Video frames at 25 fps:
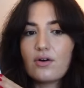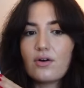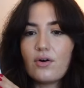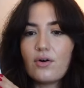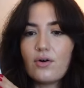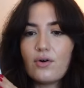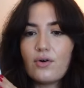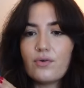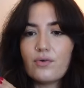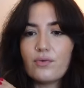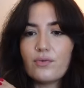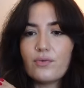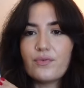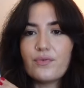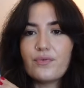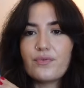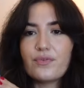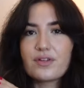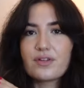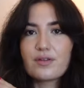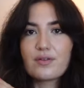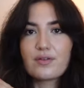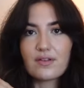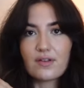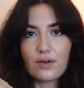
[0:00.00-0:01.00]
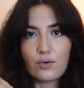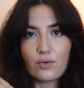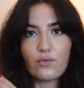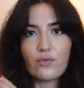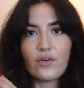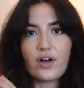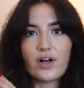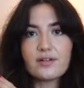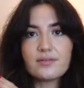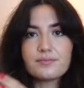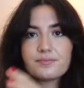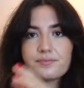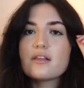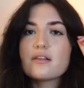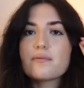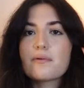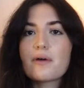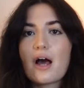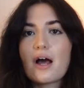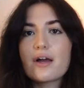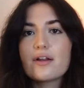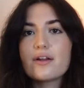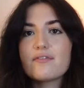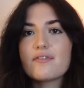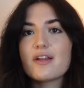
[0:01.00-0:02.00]
of silver is
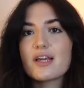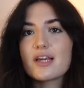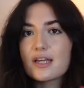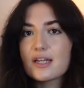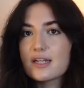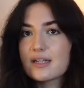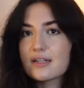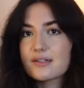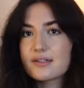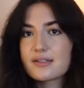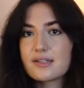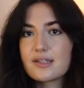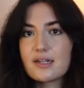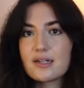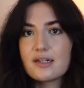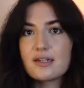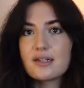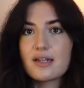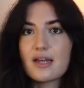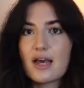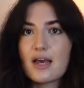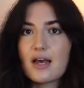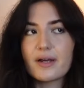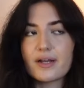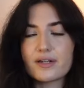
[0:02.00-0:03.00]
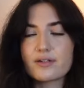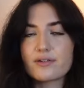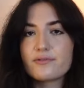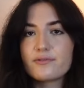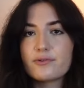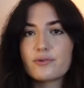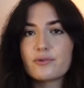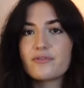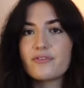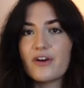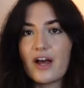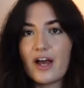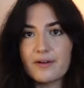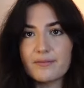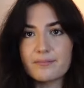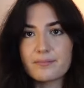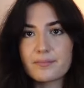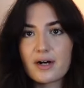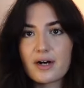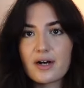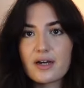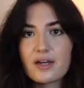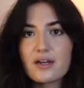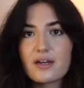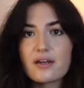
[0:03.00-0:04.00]
kind of like an extended metaphor for
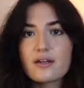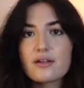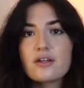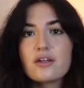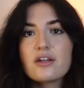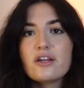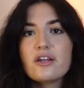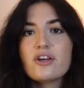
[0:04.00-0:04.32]
empire.